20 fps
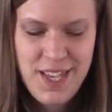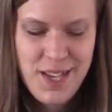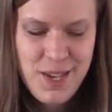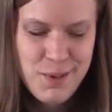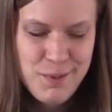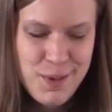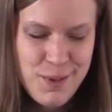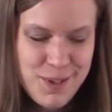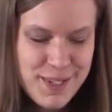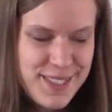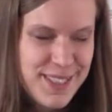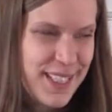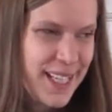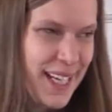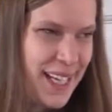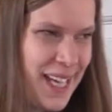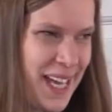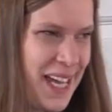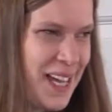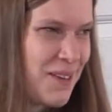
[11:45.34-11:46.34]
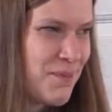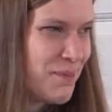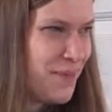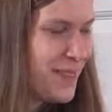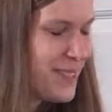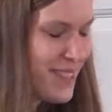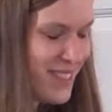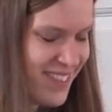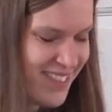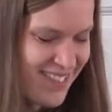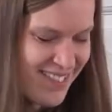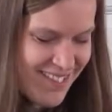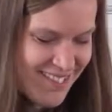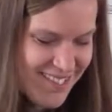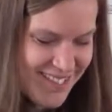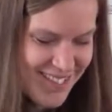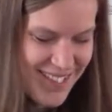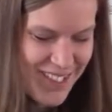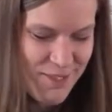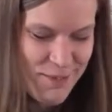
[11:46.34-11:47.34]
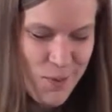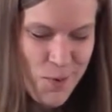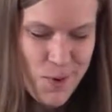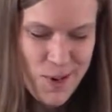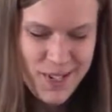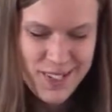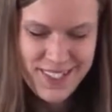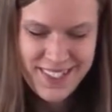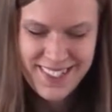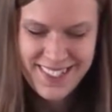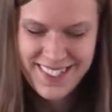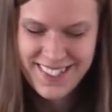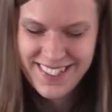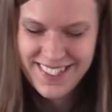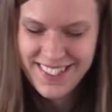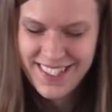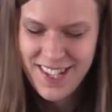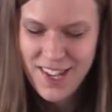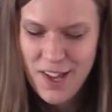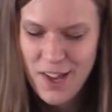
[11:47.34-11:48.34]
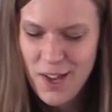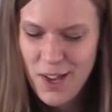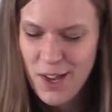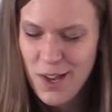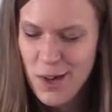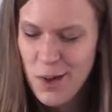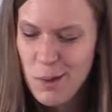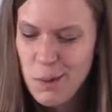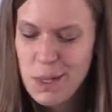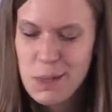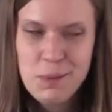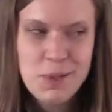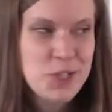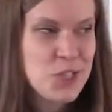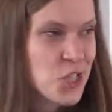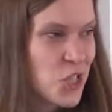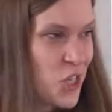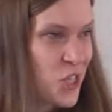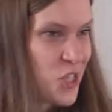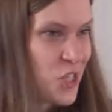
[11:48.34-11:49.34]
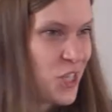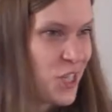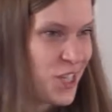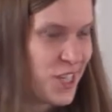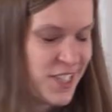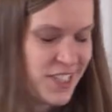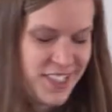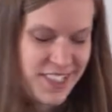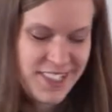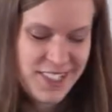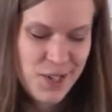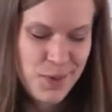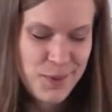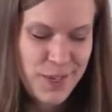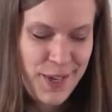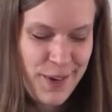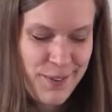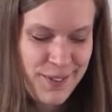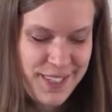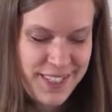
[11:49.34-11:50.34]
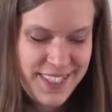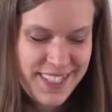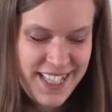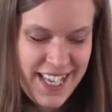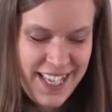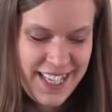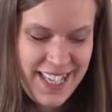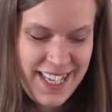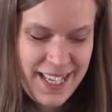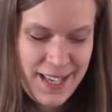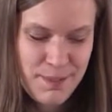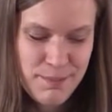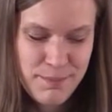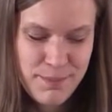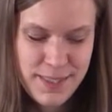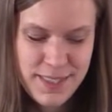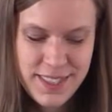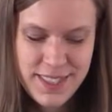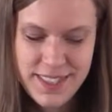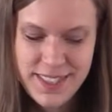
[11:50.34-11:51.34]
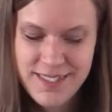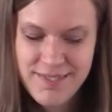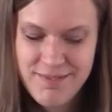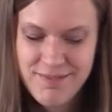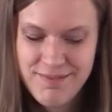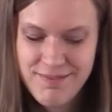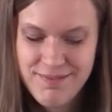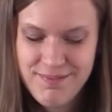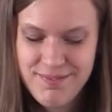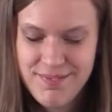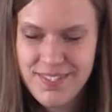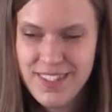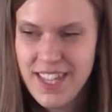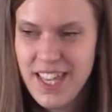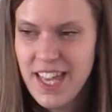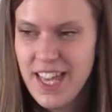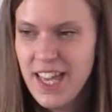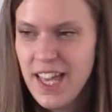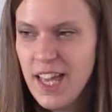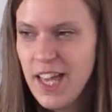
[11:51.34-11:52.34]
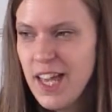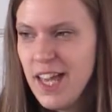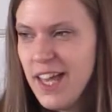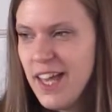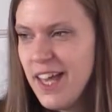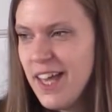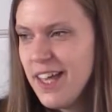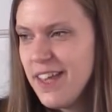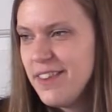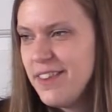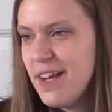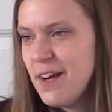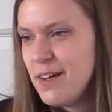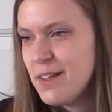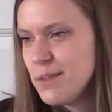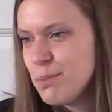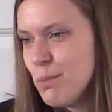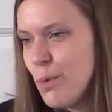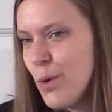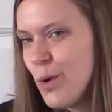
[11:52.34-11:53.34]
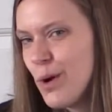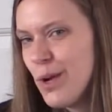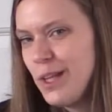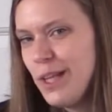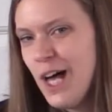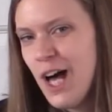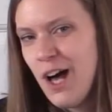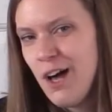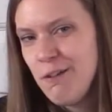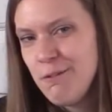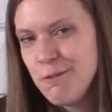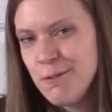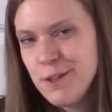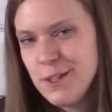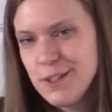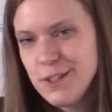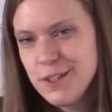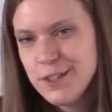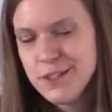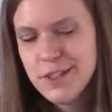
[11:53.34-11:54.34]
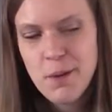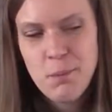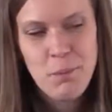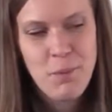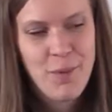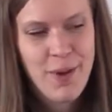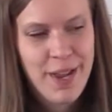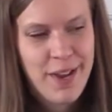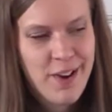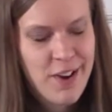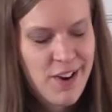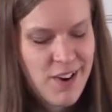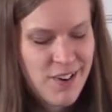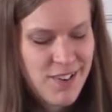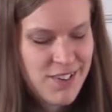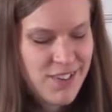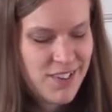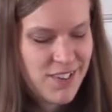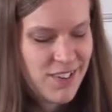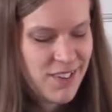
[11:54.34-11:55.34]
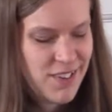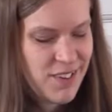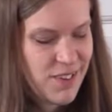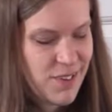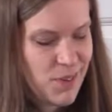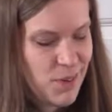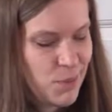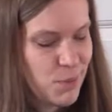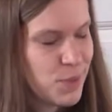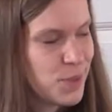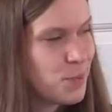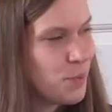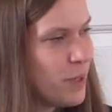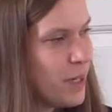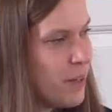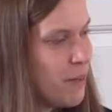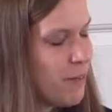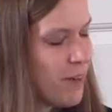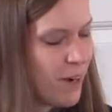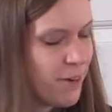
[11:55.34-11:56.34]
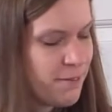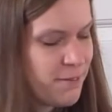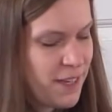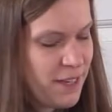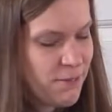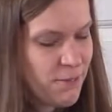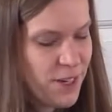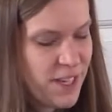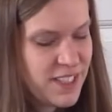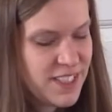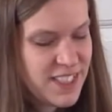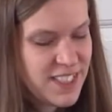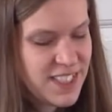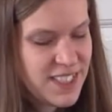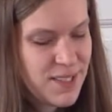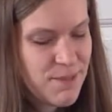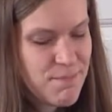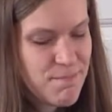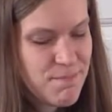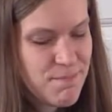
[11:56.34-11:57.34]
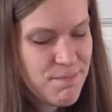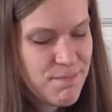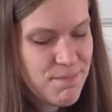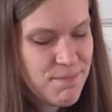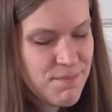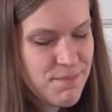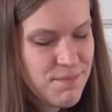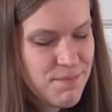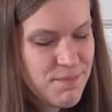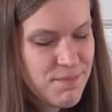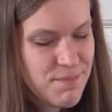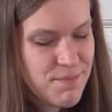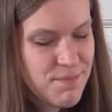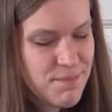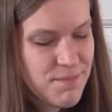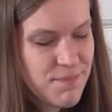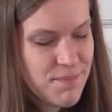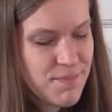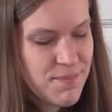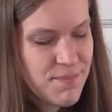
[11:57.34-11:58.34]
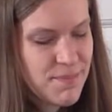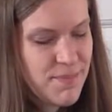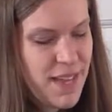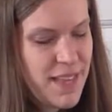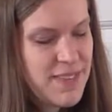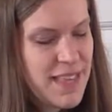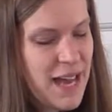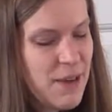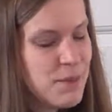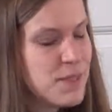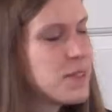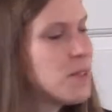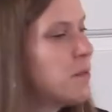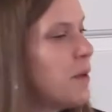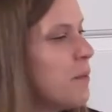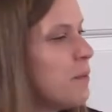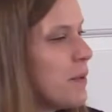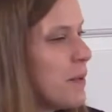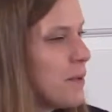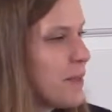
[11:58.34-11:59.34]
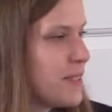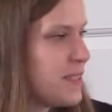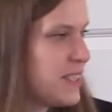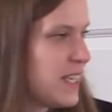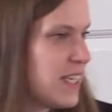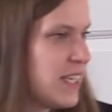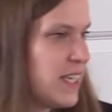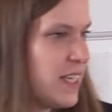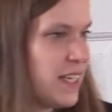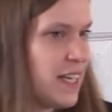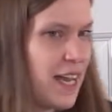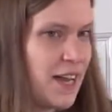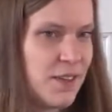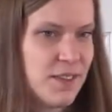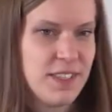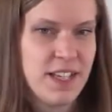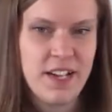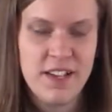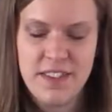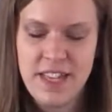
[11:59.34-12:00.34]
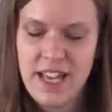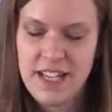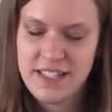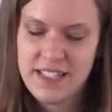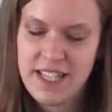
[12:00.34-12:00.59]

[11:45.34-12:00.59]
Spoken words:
We were singing hymns, of course. We were church nerds, so we always sang hymns. There is More Love Somewhere was one of our favorites. And that was the one we were singing out there that